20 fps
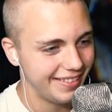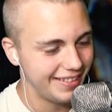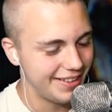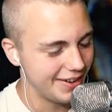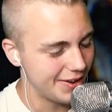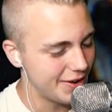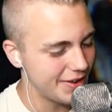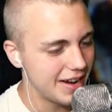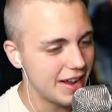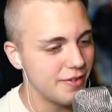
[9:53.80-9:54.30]
they're
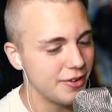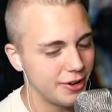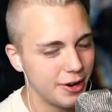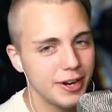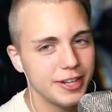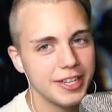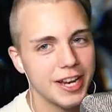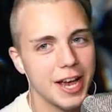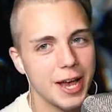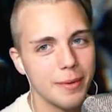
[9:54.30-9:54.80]
going to have a
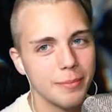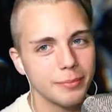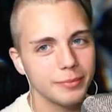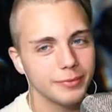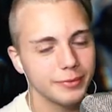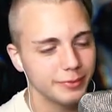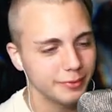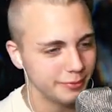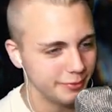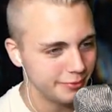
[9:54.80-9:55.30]
great time.
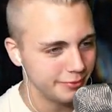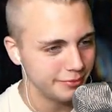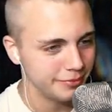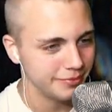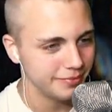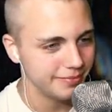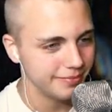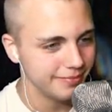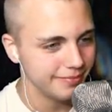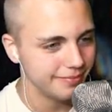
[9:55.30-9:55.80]

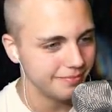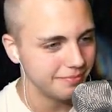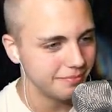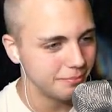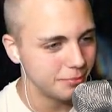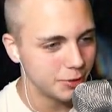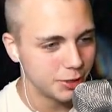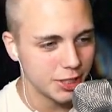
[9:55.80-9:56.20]
I'm